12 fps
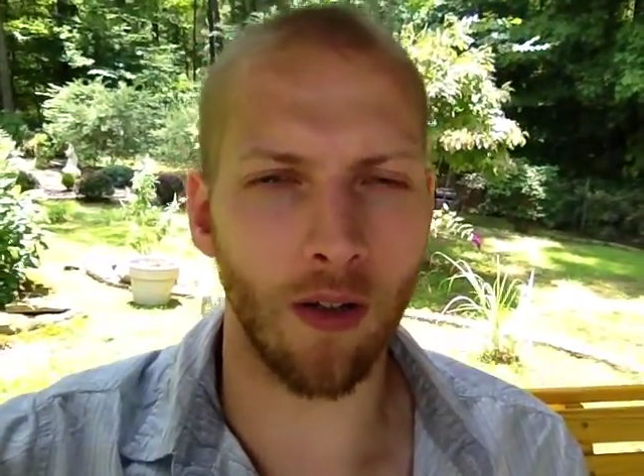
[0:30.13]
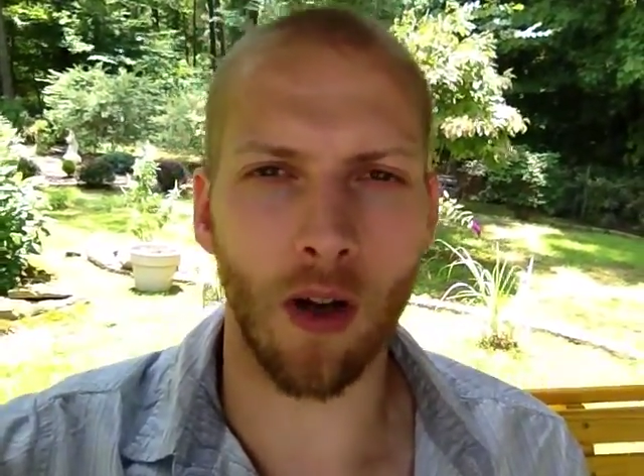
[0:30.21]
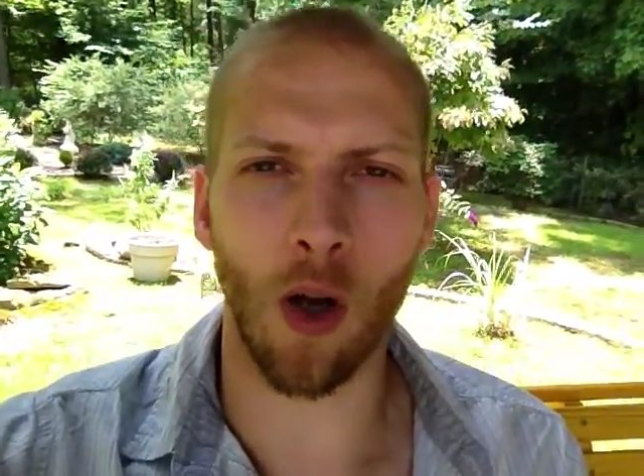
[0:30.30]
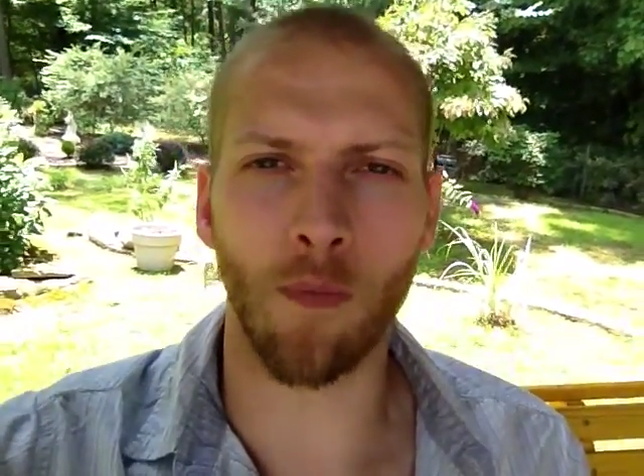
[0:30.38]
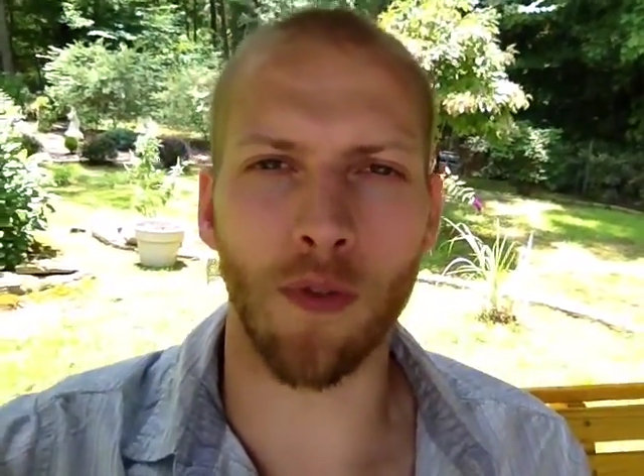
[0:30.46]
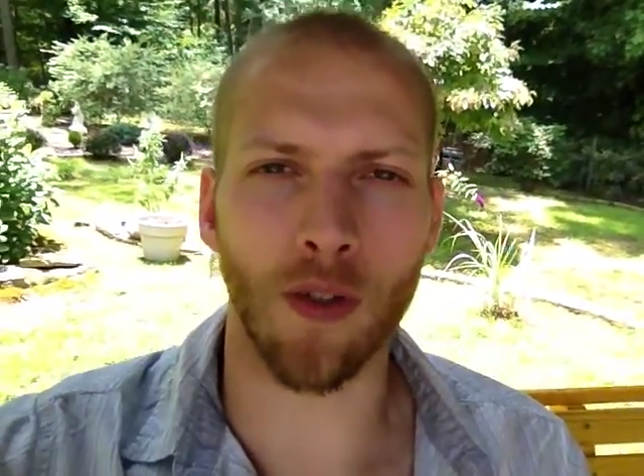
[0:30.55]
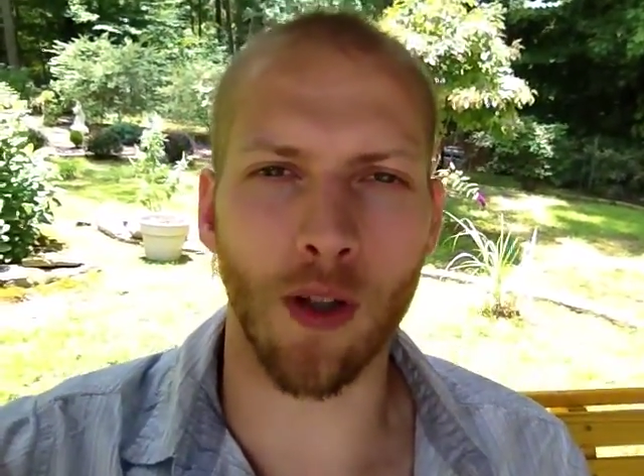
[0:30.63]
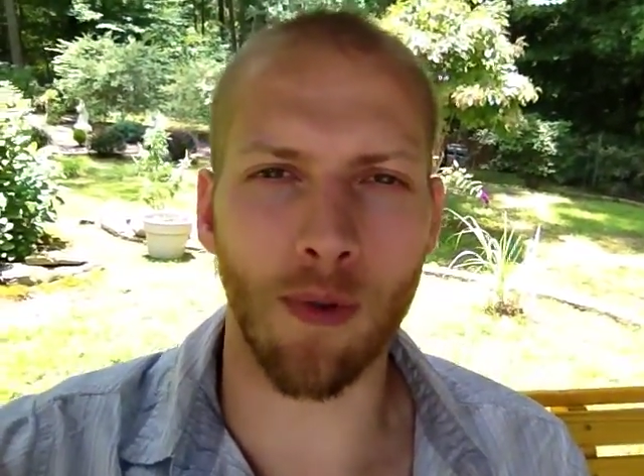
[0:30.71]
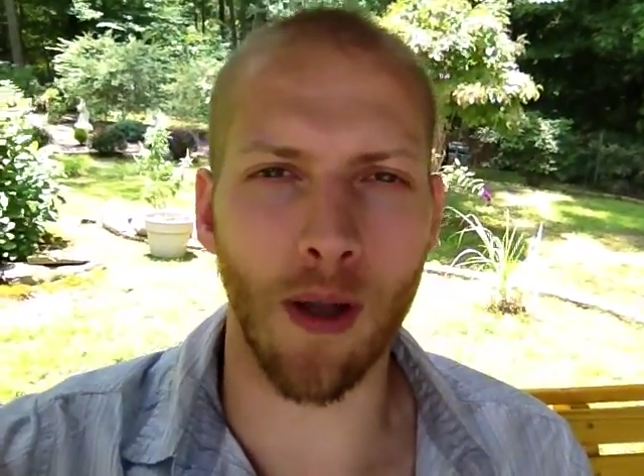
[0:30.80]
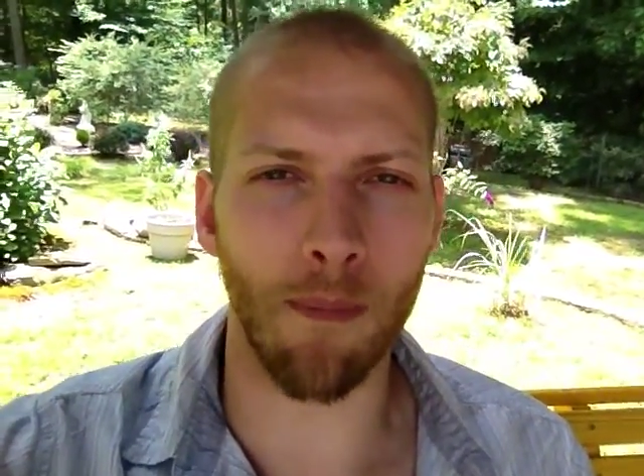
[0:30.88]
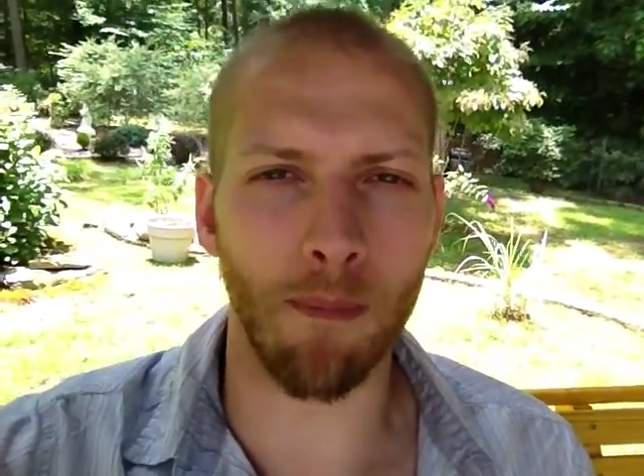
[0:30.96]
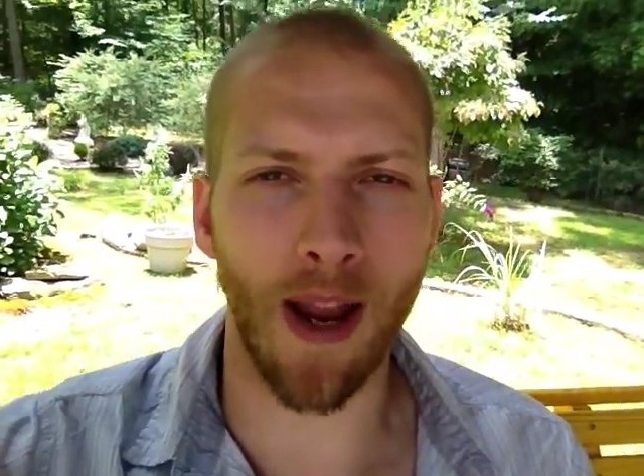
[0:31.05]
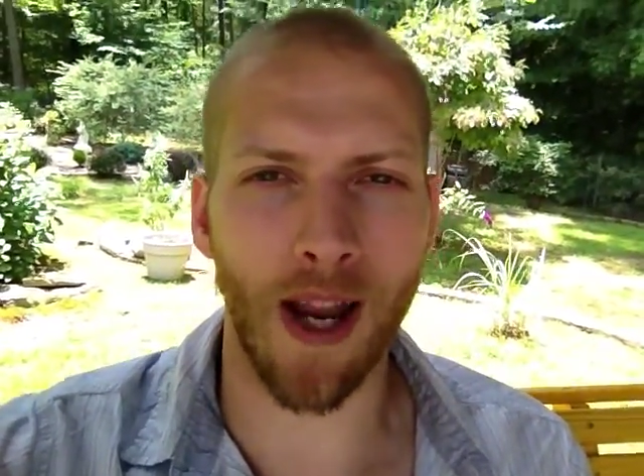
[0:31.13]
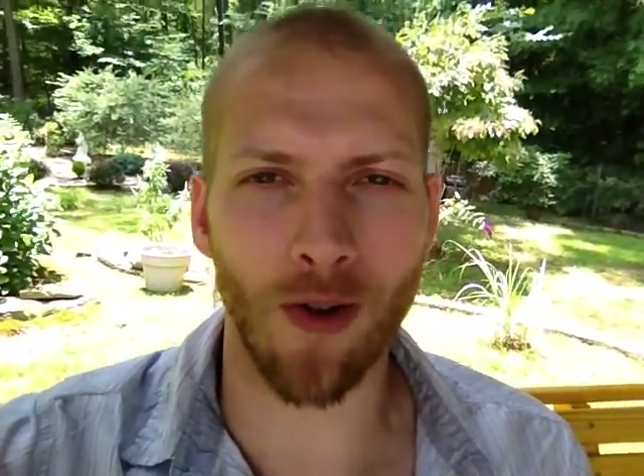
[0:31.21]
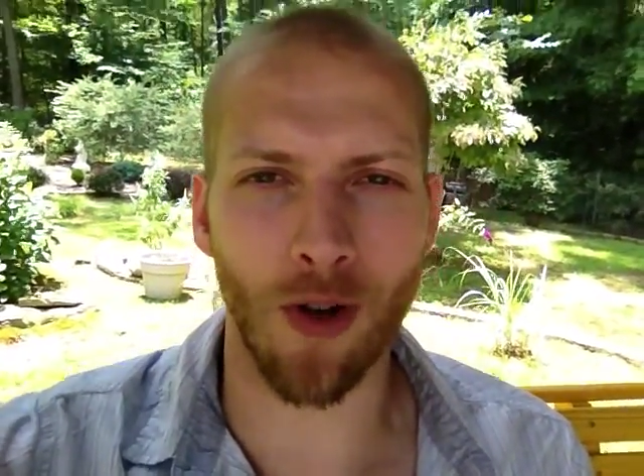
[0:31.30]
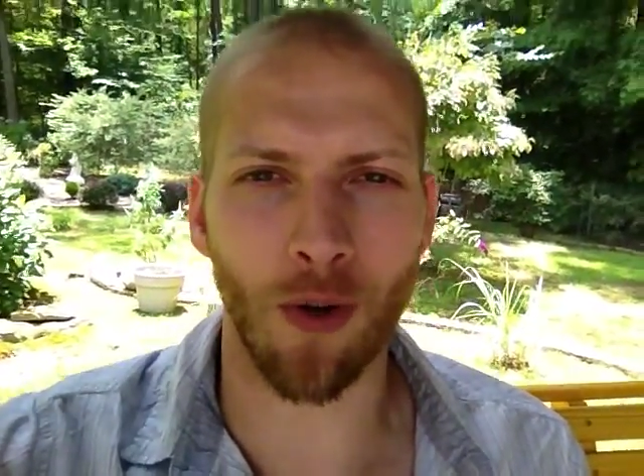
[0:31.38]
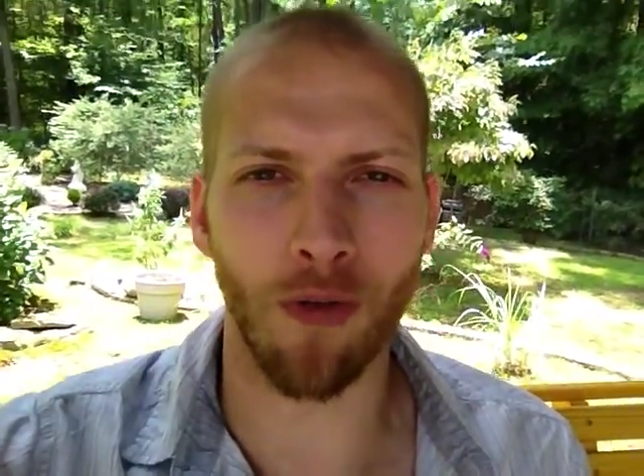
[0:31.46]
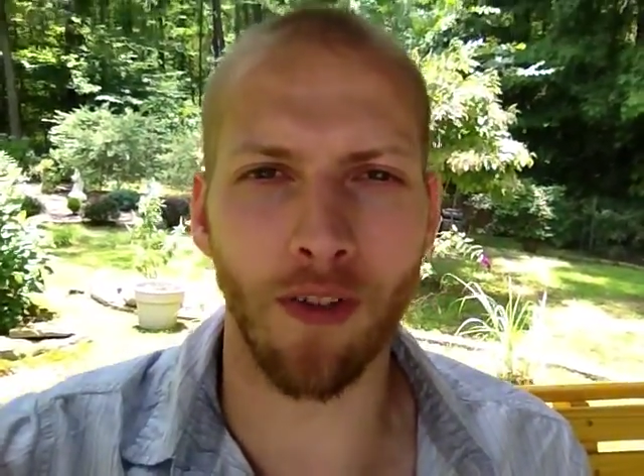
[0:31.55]
hopefully it's going to be a
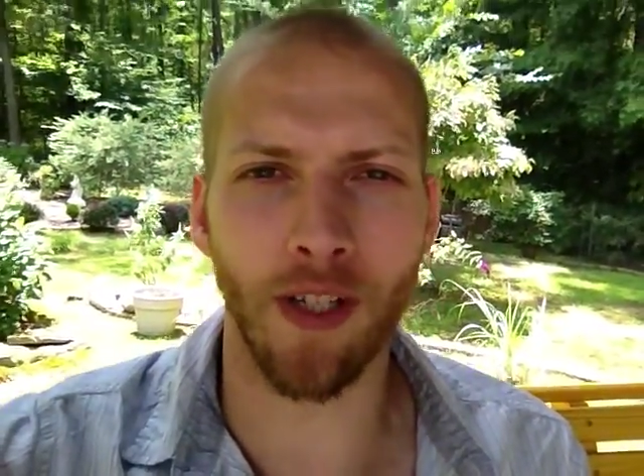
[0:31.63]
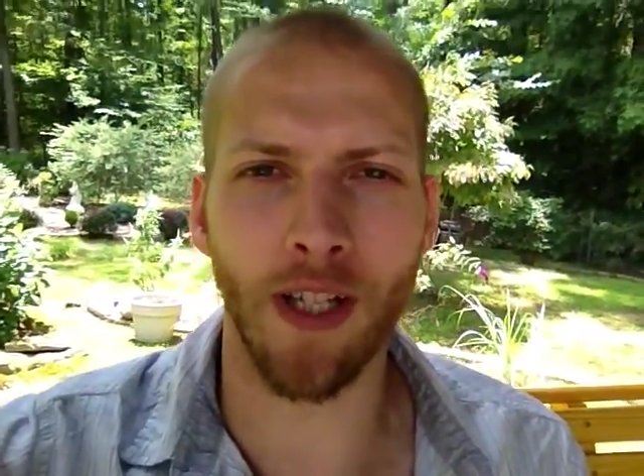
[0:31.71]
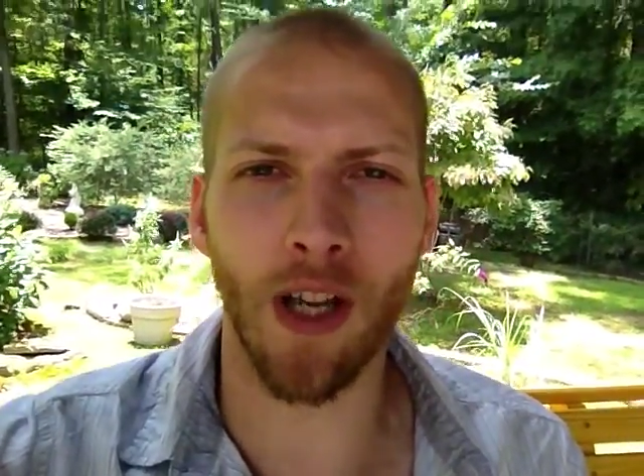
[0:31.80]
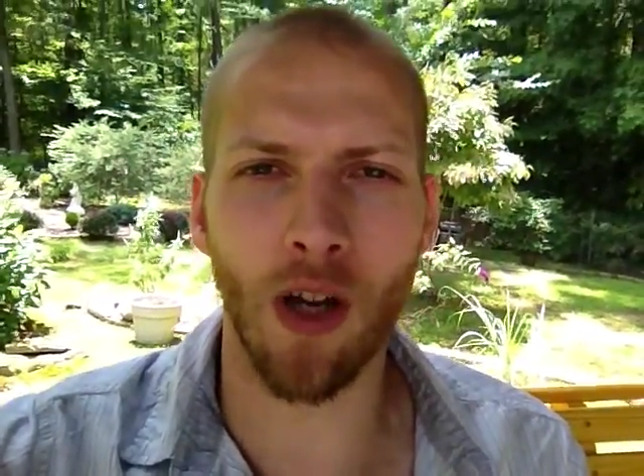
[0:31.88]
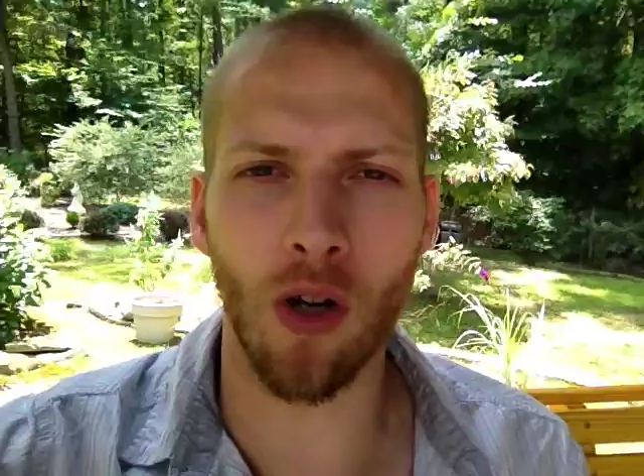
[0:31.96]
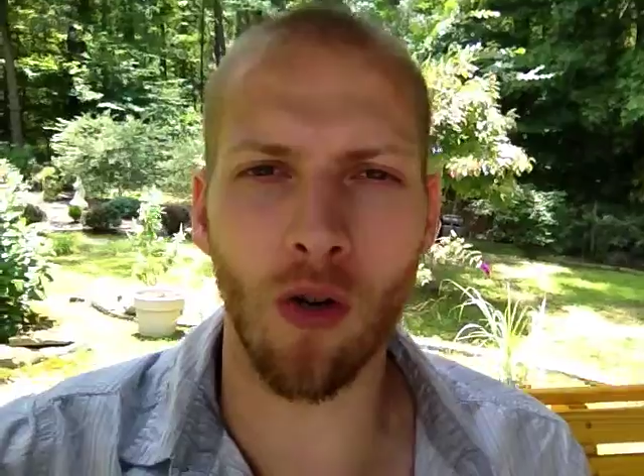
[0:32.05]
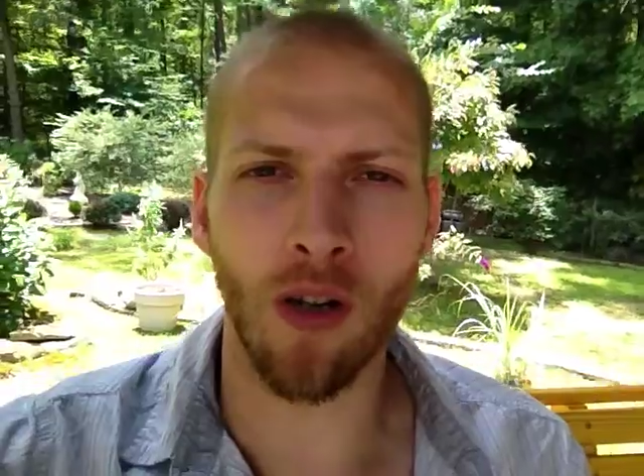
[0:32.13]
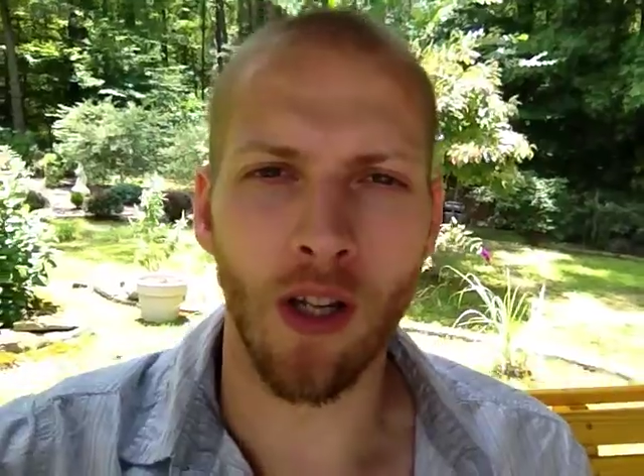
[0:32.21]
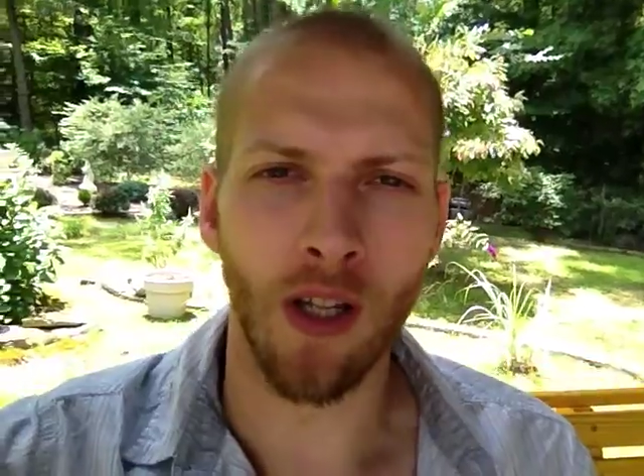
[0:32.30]
magical video,